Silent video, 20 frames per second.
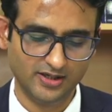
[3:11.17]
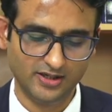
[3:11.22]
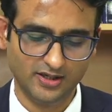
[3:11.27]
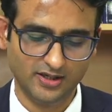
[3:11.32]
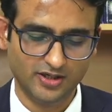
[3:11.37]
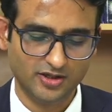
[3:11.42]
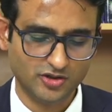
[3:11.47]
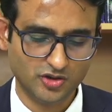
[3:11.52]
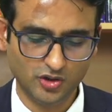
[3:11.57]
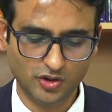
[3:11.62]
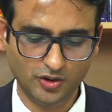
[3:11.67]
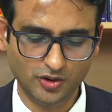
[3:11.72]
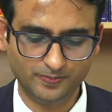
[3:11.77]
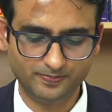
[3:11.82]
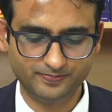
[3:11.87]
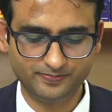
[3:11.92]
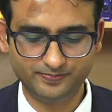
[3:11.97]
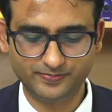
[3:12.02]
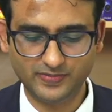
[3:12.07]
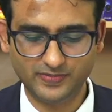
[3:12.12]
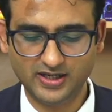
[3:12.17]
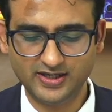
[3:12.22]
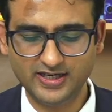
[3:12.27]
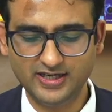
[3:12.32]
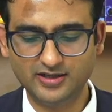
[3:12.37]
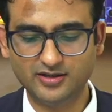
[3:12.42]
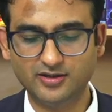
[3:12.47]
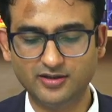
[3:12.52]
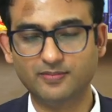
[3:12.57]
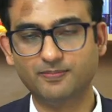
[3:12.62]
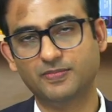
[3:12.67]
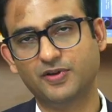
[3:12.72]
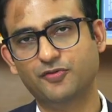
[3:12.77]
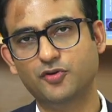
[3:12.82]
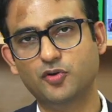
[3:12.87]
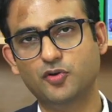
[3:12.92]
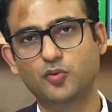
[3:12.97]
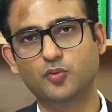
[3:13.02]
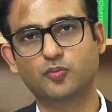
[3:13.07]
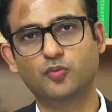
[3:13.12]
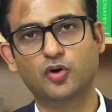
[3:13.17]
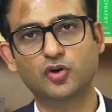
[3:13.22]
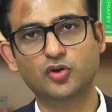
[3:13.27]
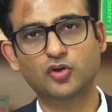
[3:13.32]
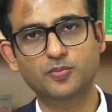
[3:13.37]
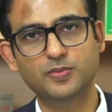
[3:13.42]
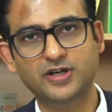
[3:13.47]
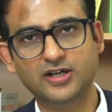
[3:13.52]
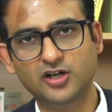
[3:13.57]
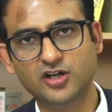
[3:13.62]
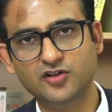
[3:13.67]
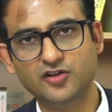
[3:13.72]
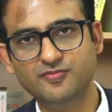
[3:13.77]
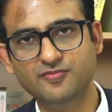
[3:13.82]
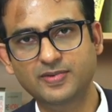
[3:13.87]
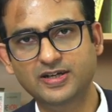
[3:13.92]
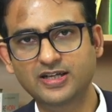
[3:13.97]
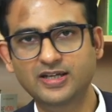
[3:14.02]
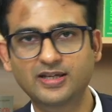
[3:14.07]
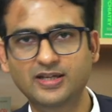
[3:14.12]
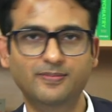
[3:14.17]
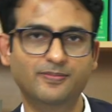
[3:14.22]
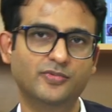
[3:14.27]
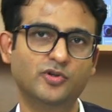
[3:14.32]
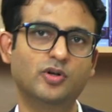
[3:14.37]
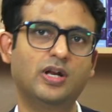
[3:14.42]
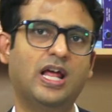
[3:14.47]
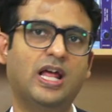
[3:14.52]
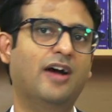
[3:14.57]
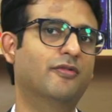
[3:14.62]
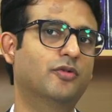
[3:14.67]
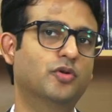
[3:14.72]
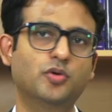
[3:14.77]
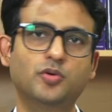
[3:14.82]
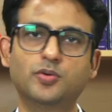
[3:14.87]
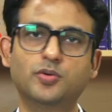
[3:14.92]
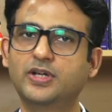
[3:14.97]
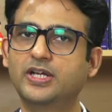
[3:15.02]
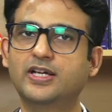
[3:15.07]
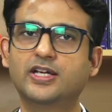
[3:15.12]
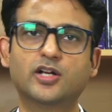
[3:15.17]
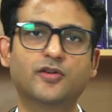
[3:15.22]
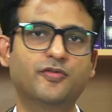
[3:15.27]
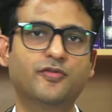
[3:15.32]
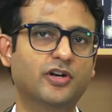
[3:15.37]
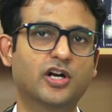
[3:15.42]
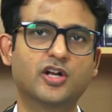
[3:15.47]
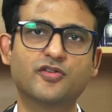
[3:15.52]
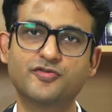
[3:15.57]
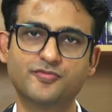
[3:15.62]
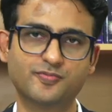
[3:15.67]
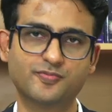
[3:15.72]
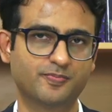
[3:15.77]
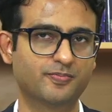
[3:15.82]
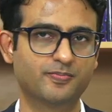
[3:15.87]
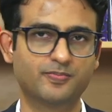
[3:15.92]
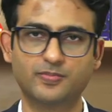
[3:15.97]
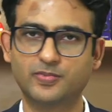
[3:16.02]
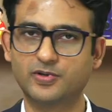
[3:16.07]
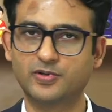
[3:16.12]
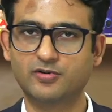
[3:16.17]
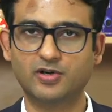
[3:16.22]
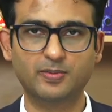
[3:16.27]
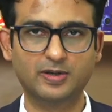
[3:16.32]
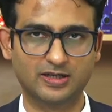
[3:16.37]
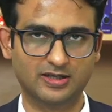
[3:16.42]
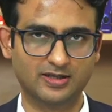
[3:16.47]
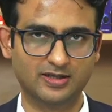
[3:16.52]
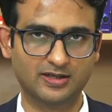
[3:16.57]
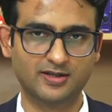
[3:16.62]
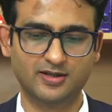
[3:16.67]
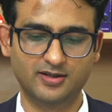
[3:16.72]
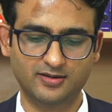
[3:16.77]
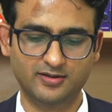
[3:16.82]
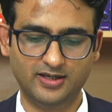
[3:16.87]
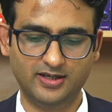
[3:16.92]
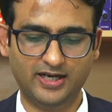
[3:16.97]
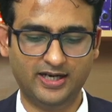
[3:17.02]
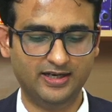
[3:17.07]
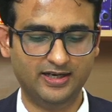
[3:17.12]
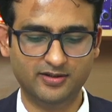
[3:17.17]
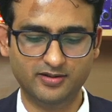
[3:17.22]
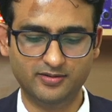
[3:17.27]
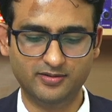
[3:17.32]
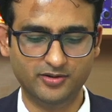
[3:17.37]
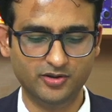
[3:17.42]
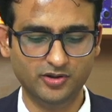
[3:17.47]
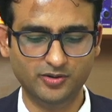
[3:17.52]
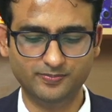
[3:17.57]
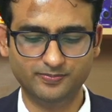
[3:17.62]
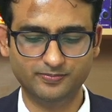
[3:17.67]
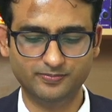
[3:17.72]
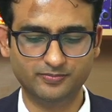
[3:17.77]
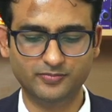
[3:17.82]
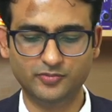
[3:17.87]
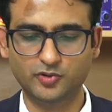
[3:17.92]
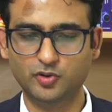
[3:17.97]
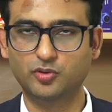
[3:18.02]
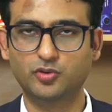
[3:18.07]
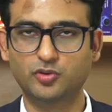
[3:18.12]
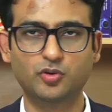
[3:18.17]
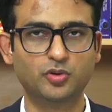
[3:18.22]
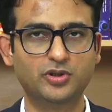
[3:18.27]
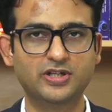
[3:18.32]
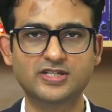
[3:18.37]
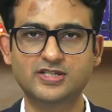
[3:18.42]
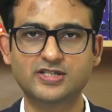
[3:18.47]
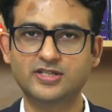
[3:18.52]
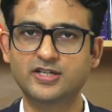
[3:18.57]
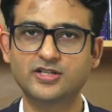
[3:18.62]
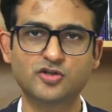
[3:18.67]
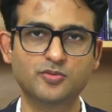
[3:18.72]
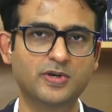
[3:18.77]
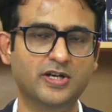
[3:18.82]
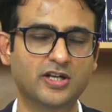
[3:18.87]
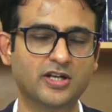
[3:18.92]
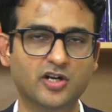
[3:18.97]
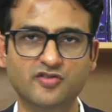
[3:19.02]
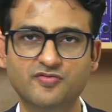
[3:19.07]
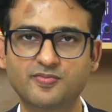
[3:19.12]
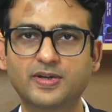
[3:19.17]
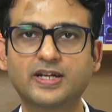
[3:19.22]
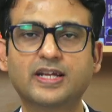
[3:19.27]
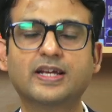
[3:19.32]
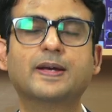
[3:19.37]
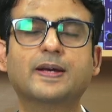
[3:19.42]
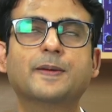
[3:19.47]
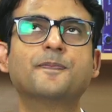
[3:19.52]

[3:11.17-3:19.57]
so again if you want to make a lot of money you'll have to take care of a lot of trouble and you know you do these things you make a lot of money